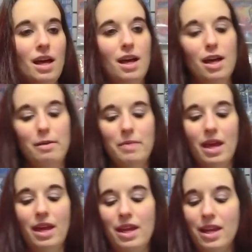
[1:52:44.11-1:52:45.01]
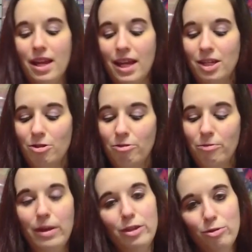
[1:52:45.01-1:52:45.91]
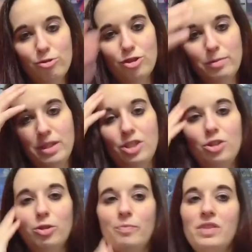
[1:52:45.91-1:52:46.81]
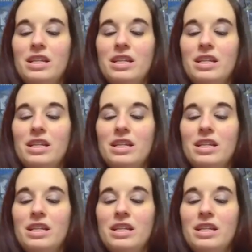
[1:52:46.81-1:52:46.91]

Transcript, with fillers: And I know you should be too.